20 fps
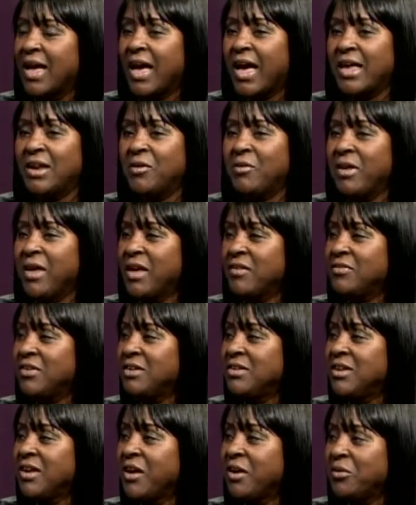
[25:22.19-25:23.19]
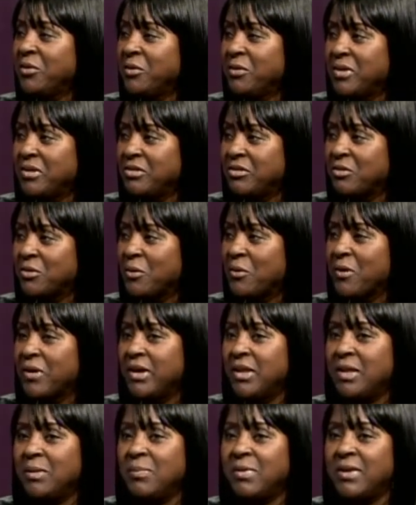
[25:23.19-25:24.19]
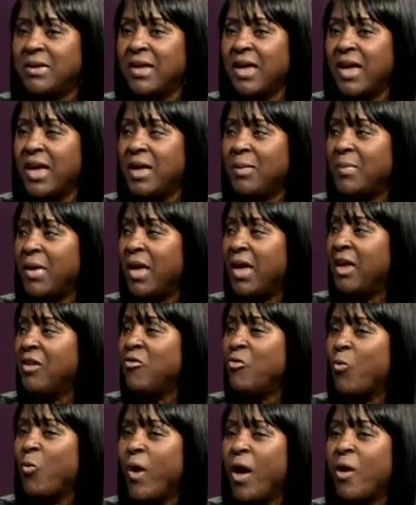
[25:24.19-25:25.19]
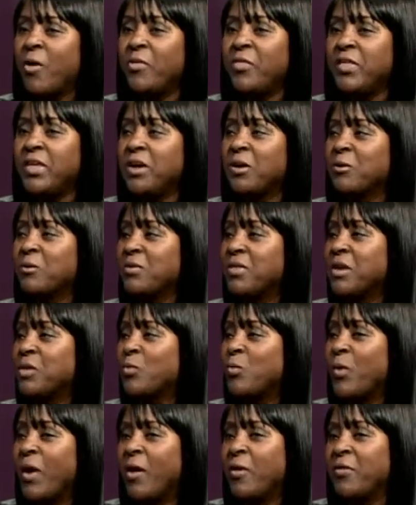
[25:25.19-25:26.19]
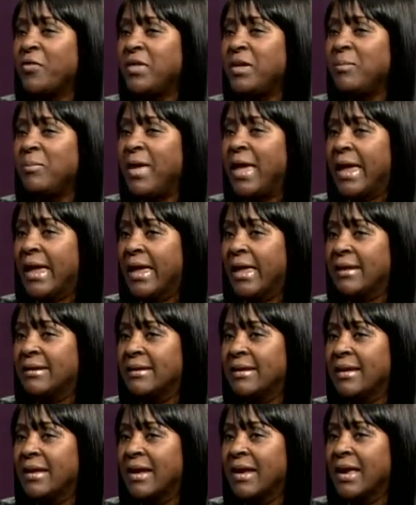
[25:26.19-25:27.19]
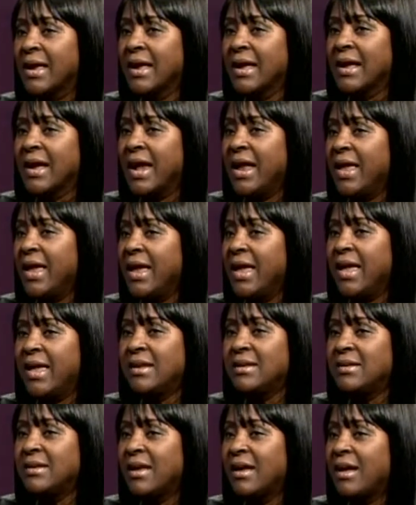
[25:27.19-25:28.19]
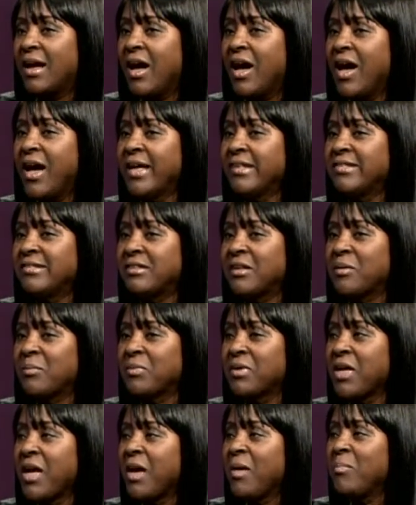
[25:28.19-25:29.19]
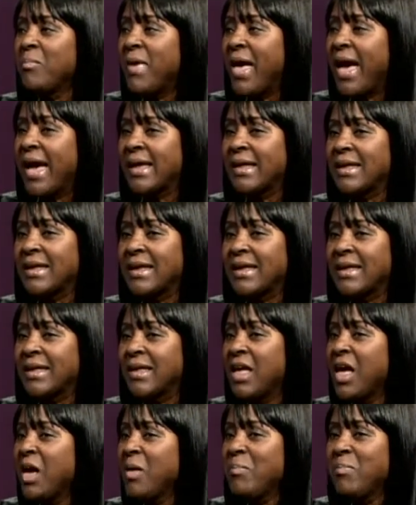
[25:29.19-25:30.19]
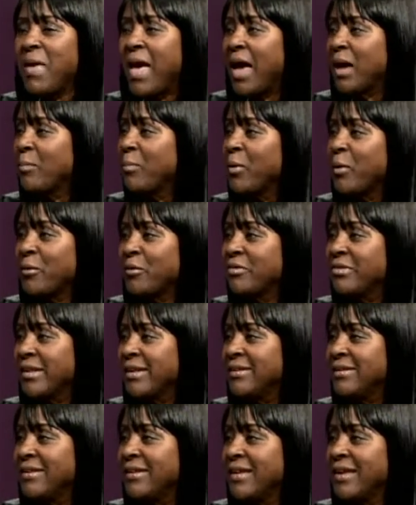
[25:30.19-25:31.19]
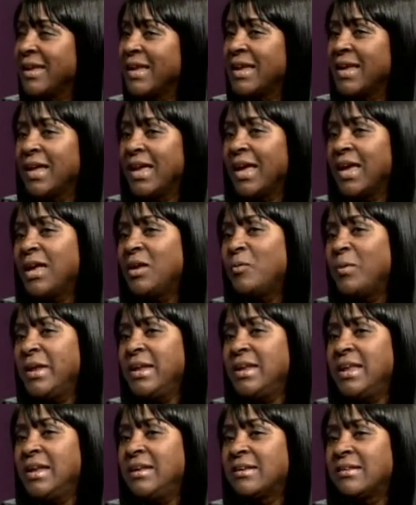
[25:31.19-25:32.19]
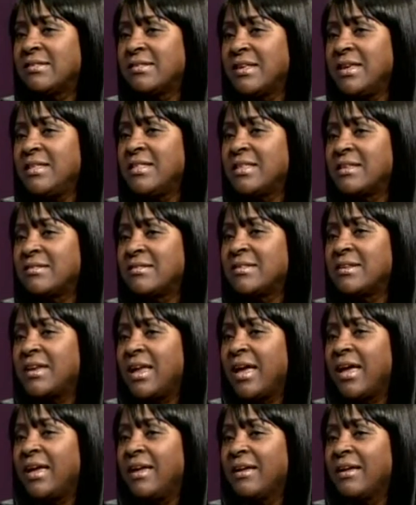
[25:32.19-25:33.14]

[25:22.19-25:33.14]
I don't have to tell you his story. He became a wealthier than wealthy man, and awesome comeback person. And we need to see this today.